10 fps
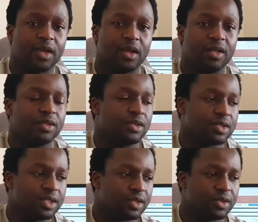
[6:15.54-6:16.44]
Usually
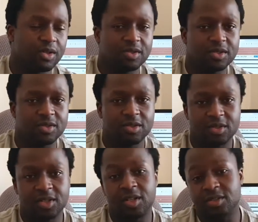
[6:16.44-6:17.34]
the
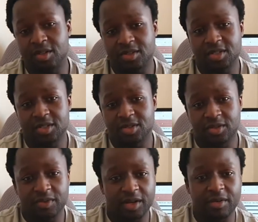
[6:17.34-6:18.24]
dosages do
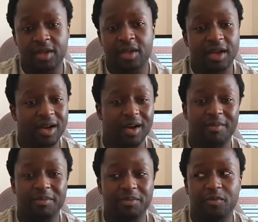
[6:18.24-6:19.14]
vary.
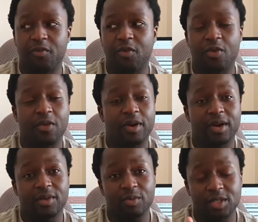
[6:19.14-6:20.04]
For
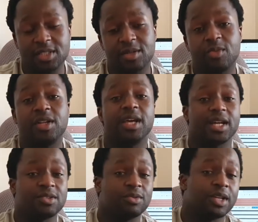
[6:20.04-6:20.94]
one
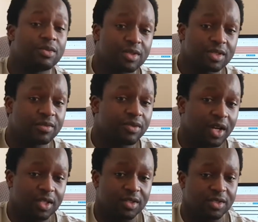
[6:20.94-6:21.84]
actual interesting
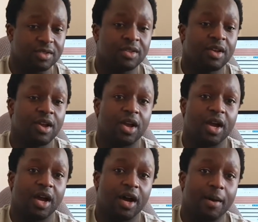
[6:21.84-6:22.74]
fact is,
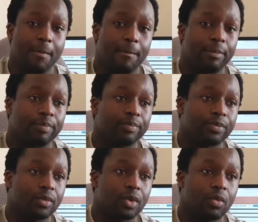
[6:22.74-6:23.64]
um,
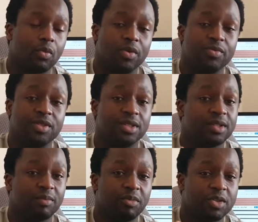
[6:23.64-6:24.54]
with
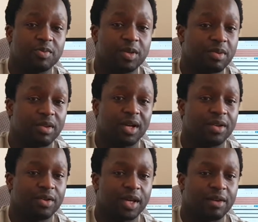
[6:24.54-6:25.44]
most people, I know
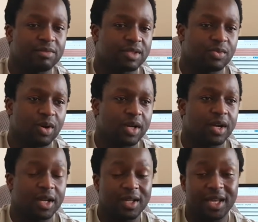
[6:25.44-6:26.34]
that just one
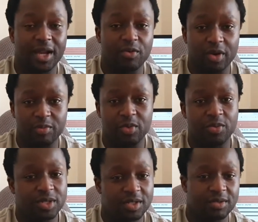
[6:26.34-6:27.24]
can of Red Bull,
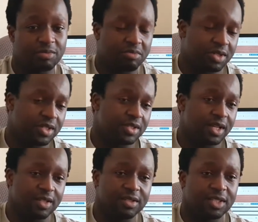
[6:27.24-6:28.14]
which is like
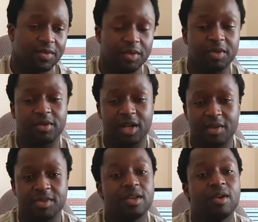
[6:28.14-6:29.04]
70 milligrams,
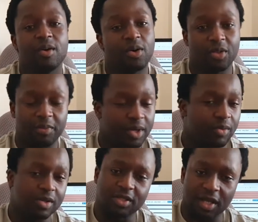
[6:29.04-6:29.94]
or the big
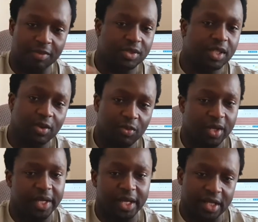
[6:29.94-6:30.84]
one up to like
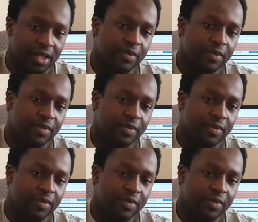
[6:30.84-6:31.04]
180.